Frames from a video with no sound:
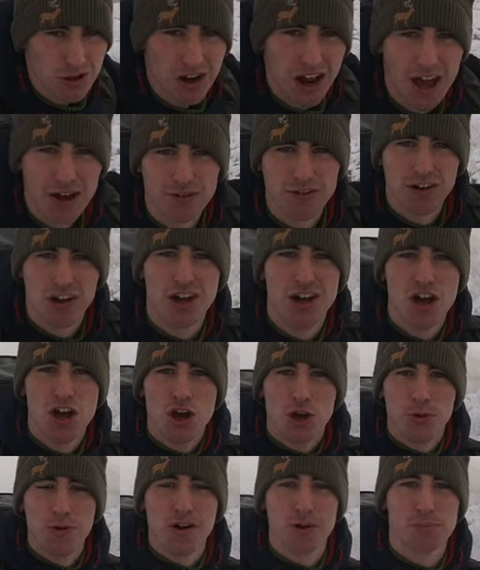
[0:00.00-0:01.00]
gonna have a
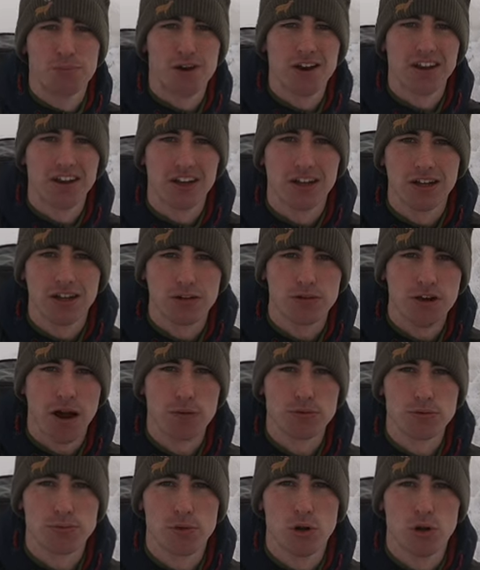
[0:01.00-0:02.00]
quick break, grab
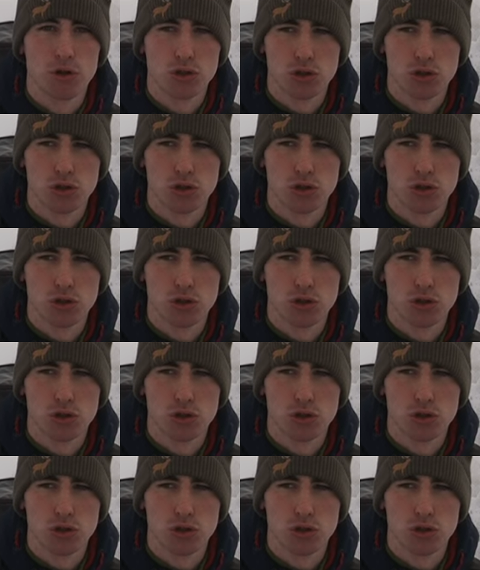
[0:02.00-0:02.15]
some hot